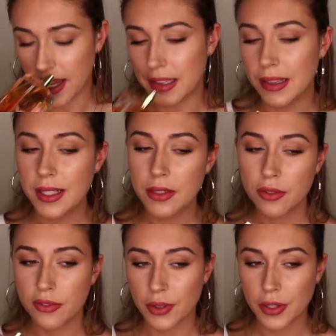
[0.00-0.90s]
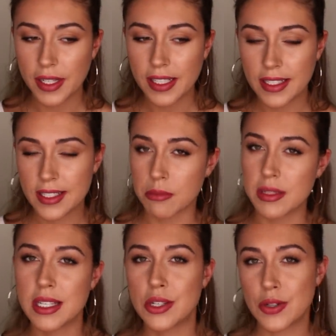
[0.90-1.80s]
little fruity, some
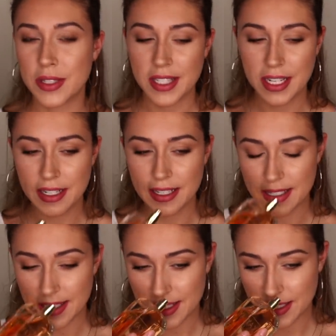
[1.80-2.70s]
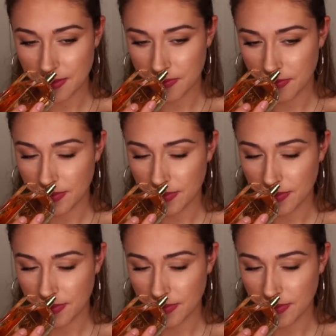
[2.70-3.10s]
citrusiness,